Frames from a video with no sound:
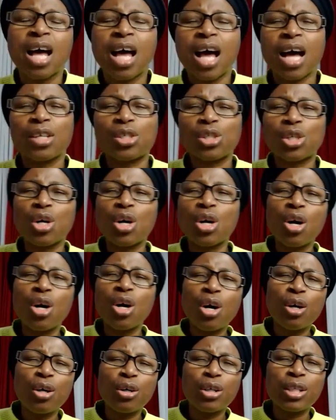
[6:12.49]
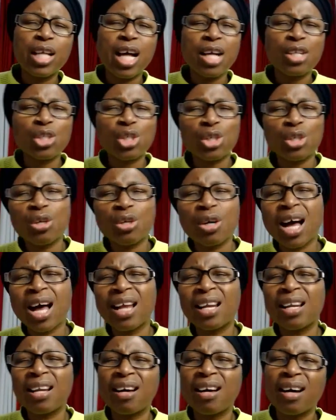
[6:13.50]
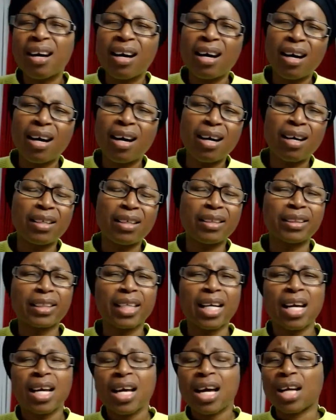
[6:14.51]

I saw that you are Lord.